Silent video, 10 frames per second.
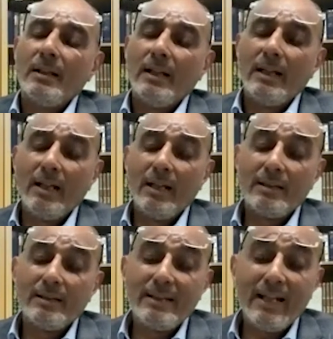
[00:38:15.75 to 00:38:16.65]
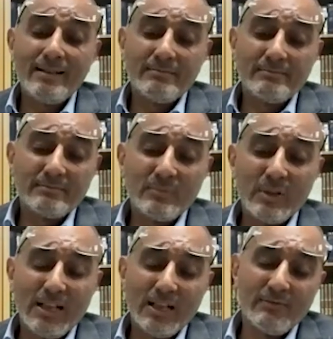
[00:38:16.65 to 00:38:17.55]
And then
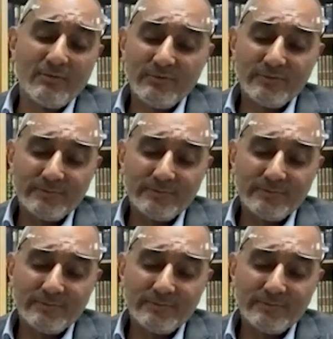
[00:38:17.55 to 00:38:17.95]
we have,